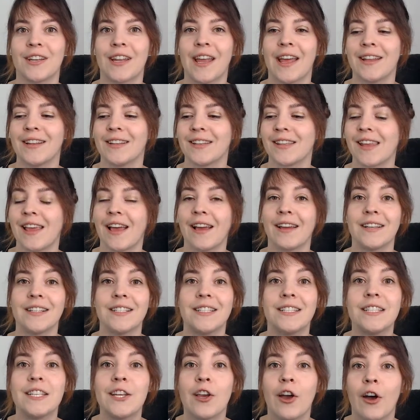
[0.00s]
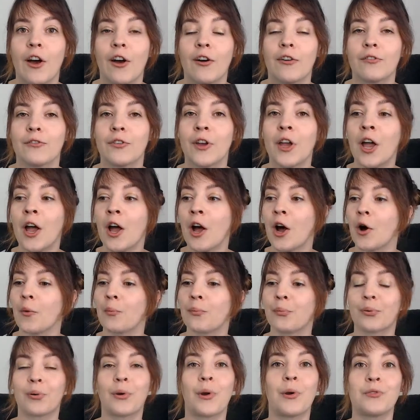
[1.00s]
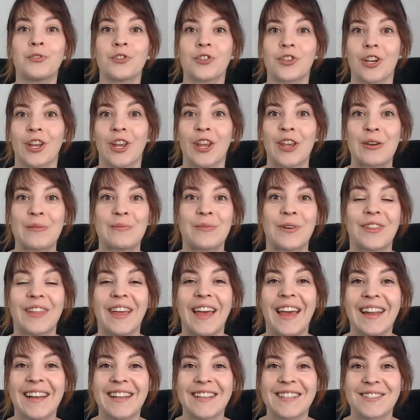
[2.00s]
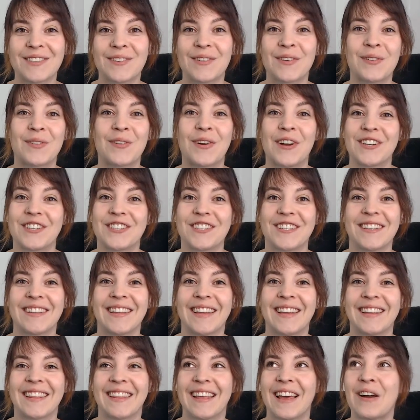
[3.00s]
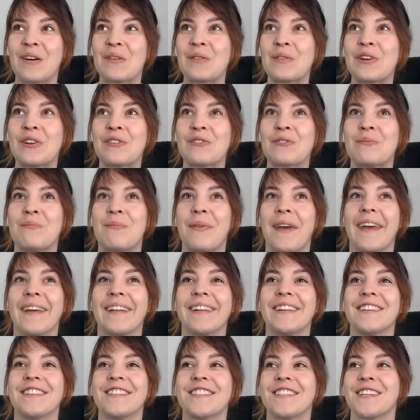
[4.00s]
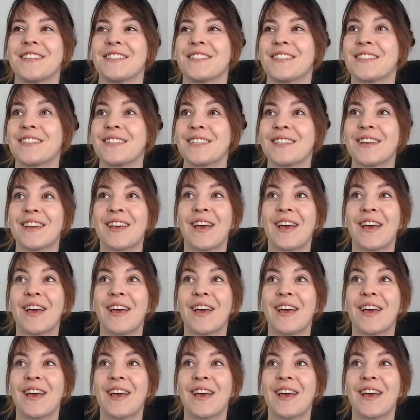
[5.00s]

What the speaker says: and the idea of approaching him with any sort of question like that would have been just,